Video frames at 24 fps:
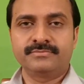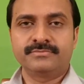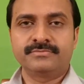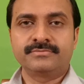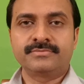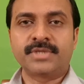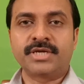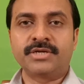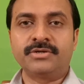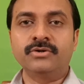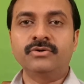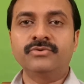
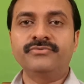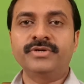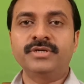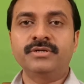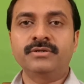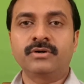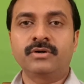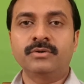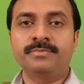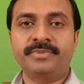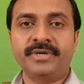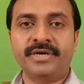The
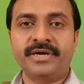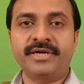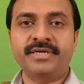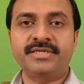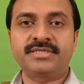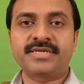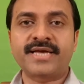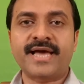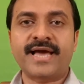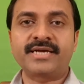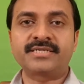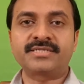novel
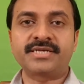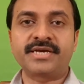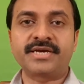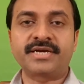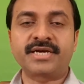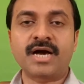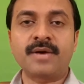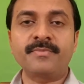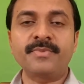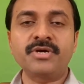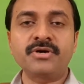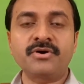operates as a
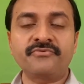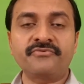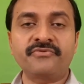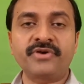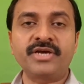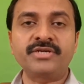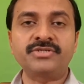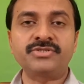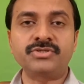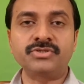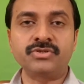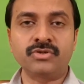
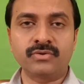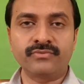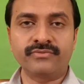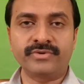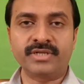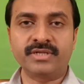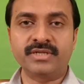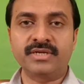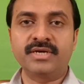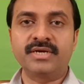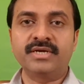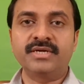coming-of-age
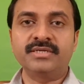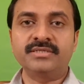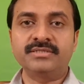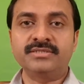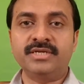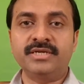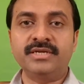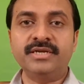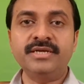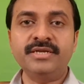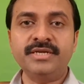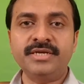novel
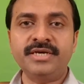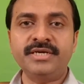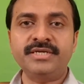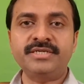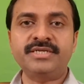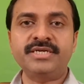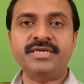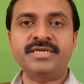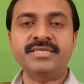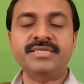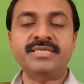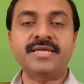
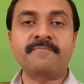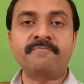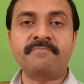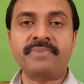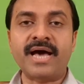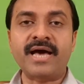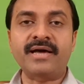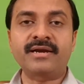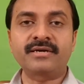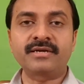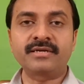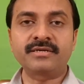delineating the
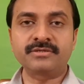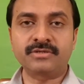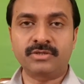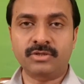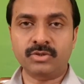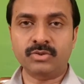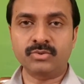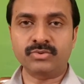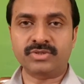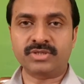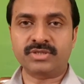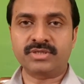parallel
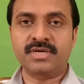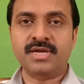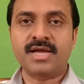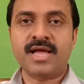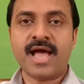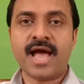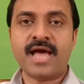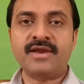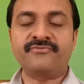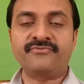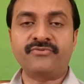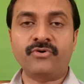growth
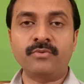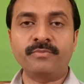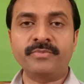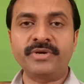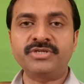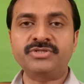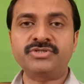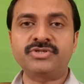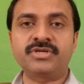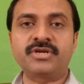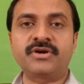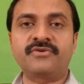and
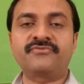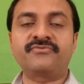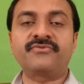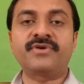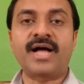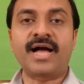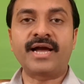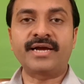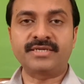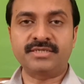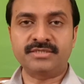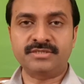formation of
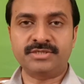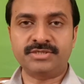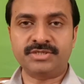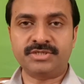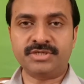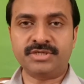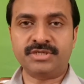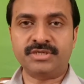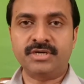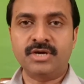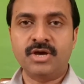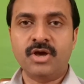
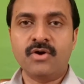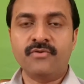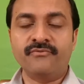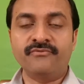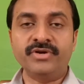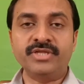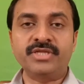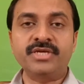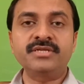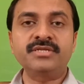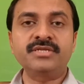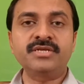identity
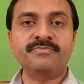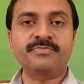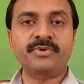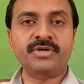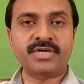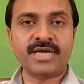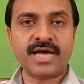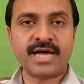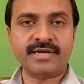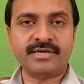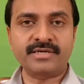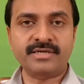within the
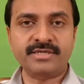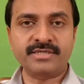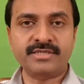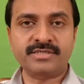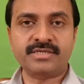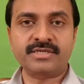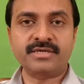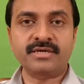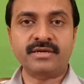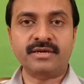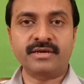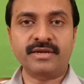
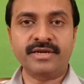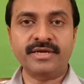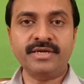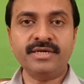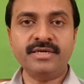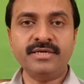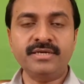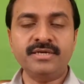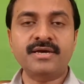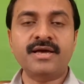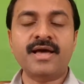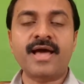protagonist
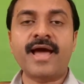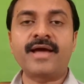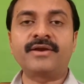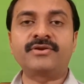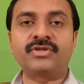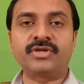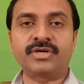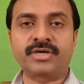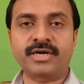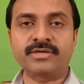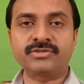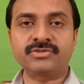Lenny and
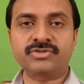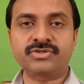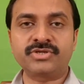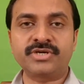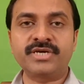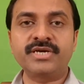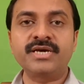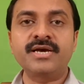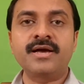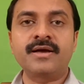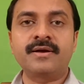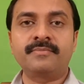the
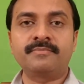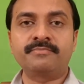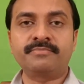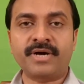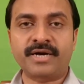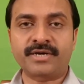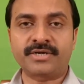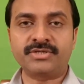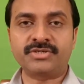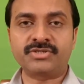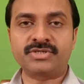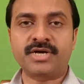country
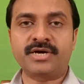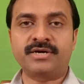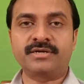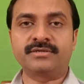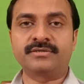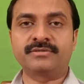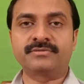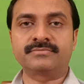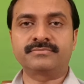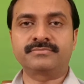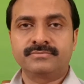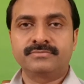
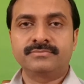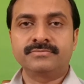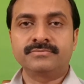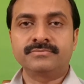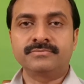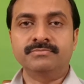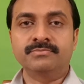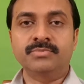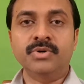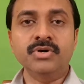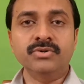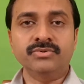
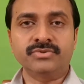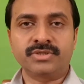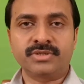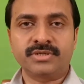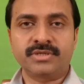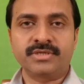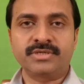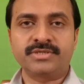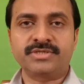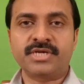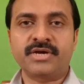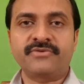Pakistan.
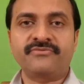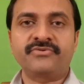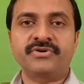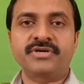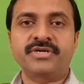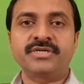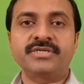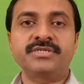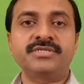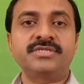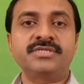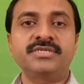Both
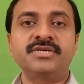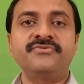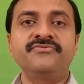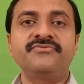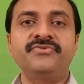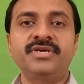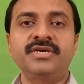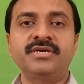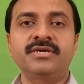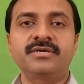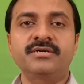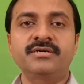suffer
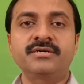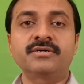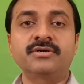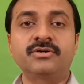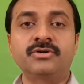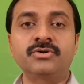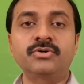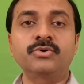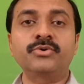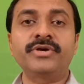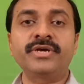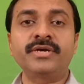severe
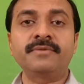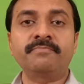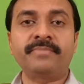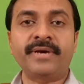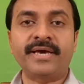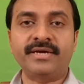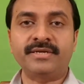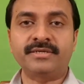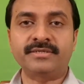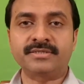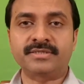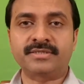growing
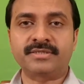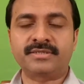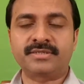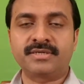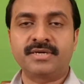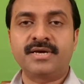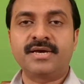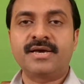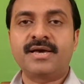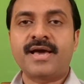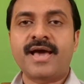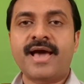pains
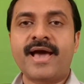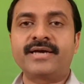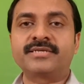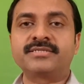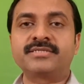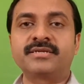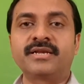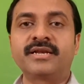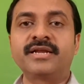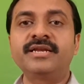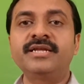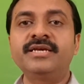
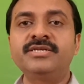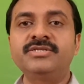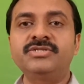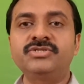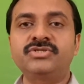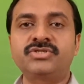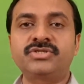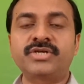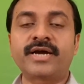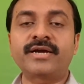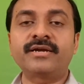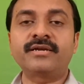as Lenny's
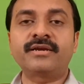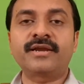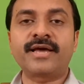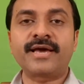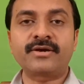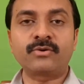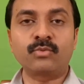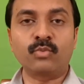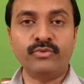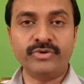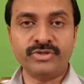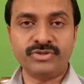
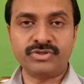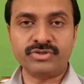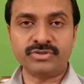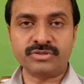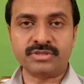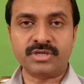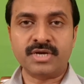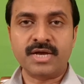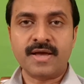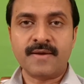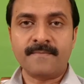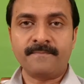childlike
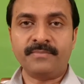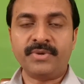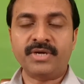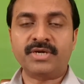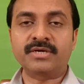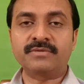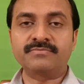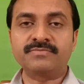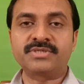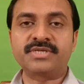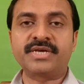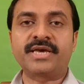vision
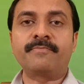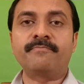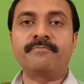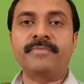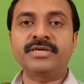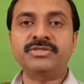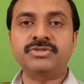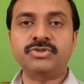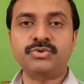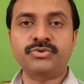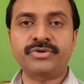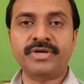becomes a
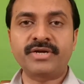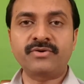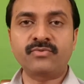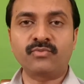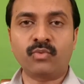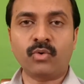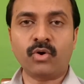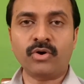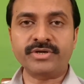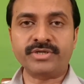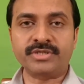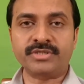maturing
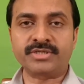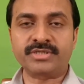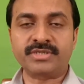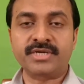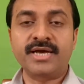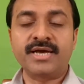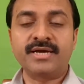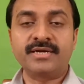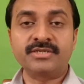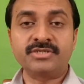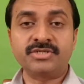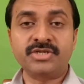voice
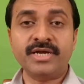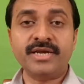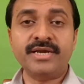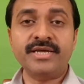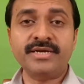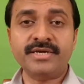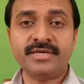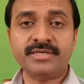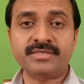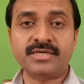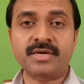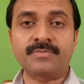
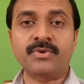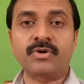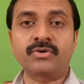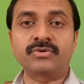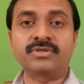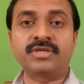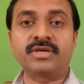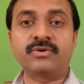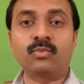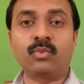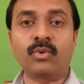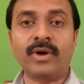telling us
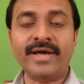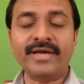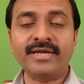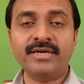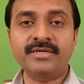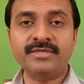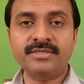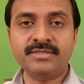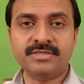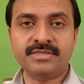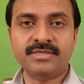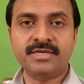about the
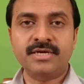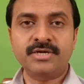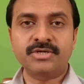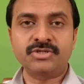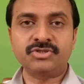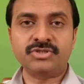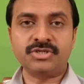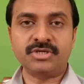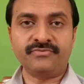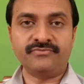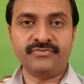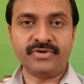violence
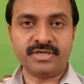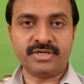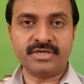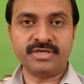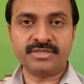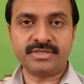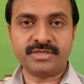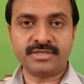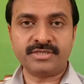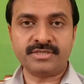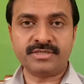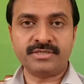she
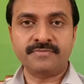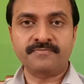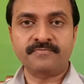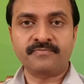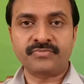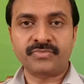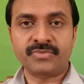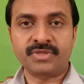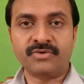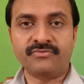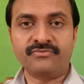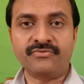witnesses,
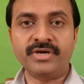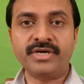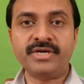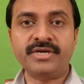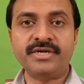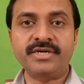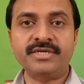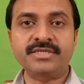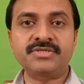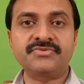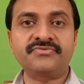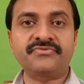the
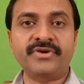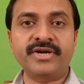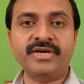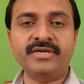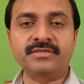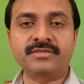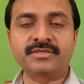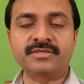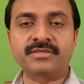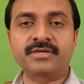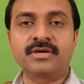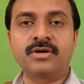various
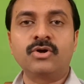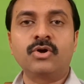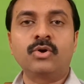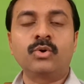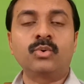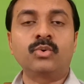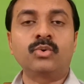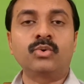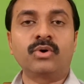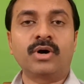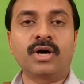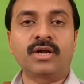friends
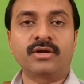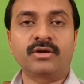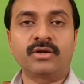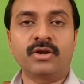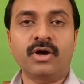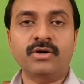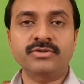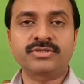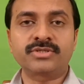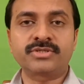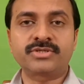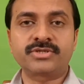who are
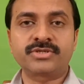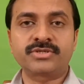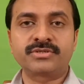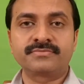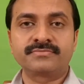lost,